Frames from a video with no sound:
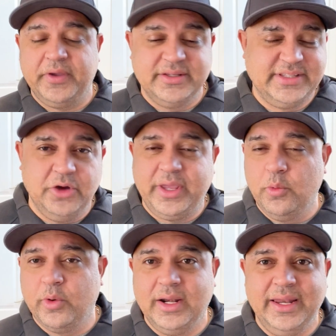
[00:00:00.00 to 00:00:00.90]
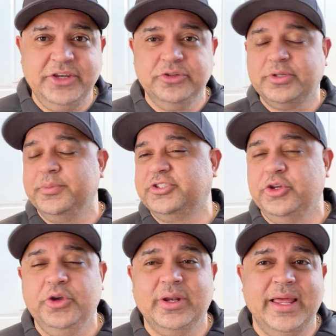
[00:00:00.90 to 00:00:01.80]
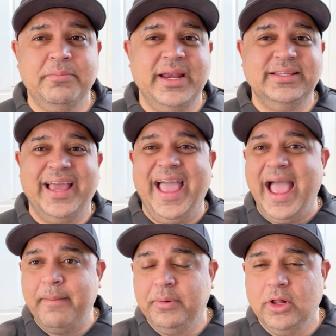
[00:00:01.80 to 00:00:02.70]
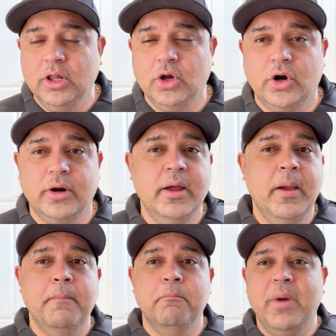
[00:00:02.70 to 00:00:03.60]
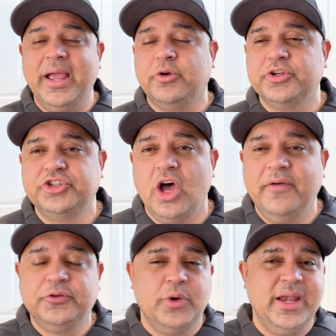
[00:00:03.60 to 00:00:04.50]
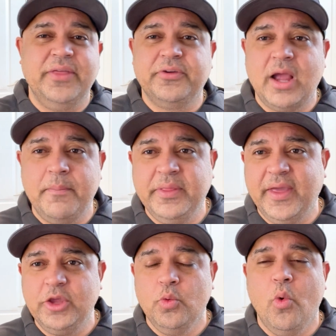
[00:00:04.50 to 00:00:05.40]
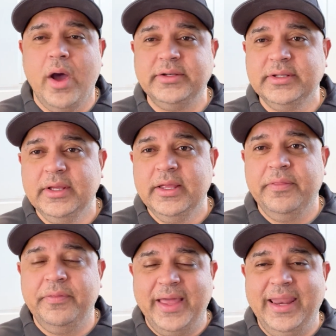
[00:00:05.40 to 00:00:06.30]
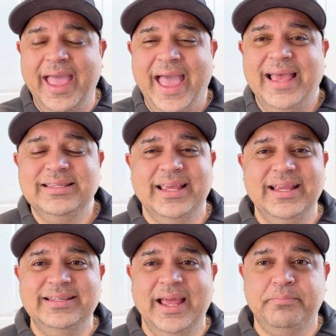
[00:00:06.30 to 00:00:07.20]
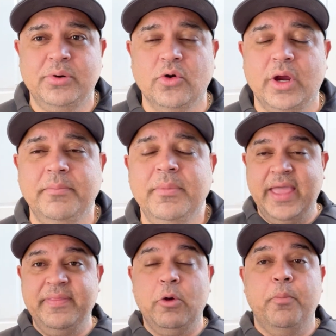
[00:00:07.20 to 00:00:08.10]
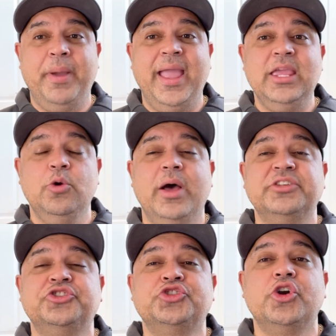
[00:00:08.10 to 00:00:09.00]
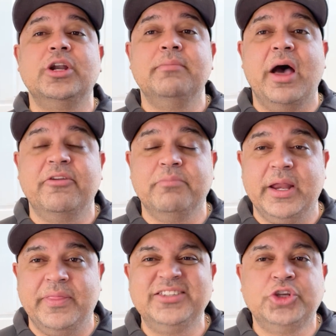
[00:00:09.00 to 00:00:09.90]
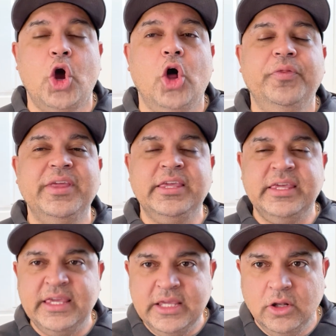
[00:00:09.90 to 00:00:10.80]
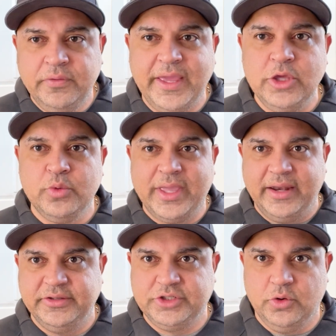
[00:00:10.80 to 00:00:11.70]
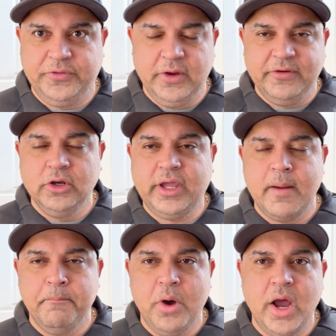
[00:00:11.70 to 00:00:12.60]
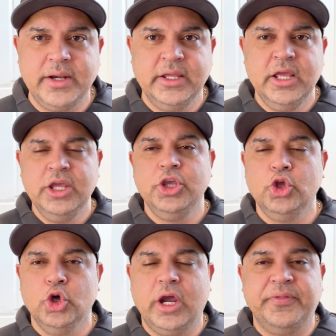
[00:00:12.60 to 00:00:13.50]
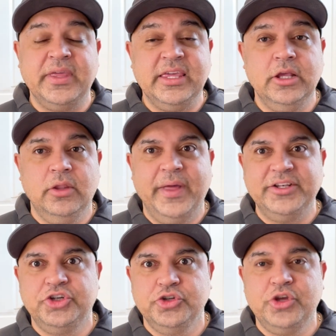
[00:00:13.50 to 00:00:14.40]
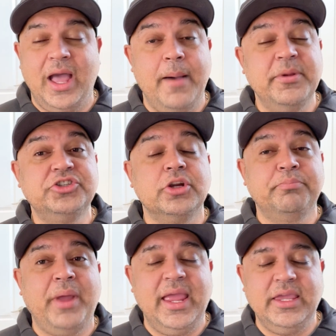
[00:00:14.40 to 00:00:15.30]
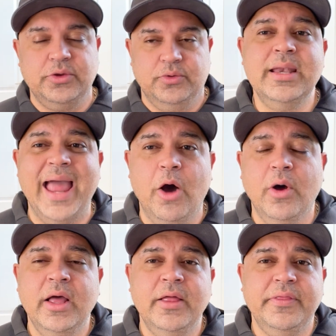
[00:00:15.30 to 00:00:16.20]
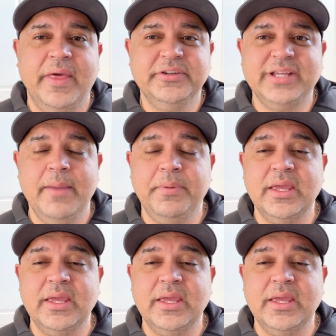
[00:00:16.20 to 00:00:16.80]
going to say, okay, we're going to lend you something so you can lend money to Apple or Microsoft or any other company that you want that has a debt program, and they will pay you a certain amount of money. That's called the yield that you get. So if you ever look at a bond, you look at the yield, that shows you how much they're paying you. Now, the other type